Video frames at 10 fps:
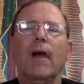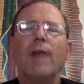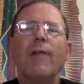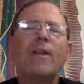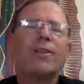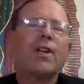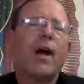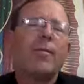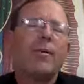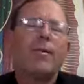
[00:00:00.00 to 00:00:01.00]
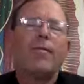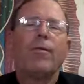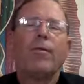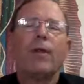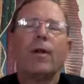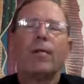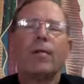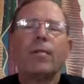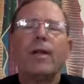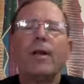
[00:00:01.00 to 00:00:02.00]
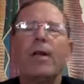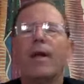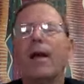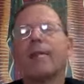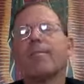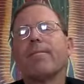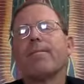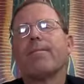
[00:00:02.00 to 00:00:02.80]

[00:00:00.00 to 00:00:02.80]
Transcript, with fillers: I've made this comment before and I'll repeat it again.